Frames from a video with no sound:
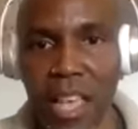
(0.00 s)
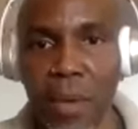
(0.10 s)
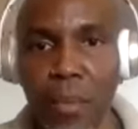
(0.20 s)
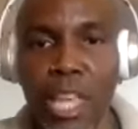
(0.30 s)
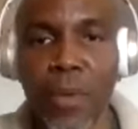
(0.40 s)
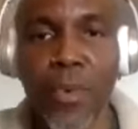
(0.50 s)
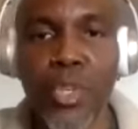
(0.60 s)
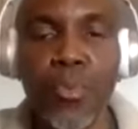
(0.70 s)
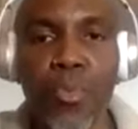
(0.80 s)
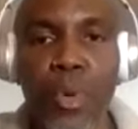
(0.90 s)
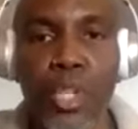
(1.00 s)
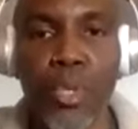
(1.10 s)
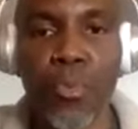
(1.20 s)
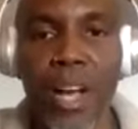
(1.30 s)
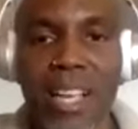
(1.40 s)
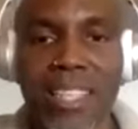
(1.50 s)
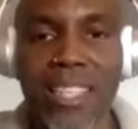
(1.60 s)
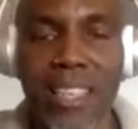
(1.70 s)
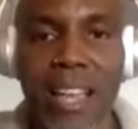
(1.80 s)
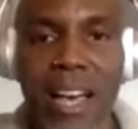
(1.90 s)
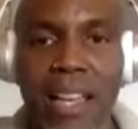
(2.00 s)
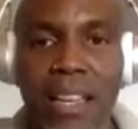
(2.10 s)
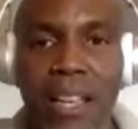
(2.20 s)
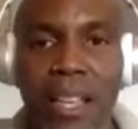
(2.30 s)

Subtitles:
And when you rest in that,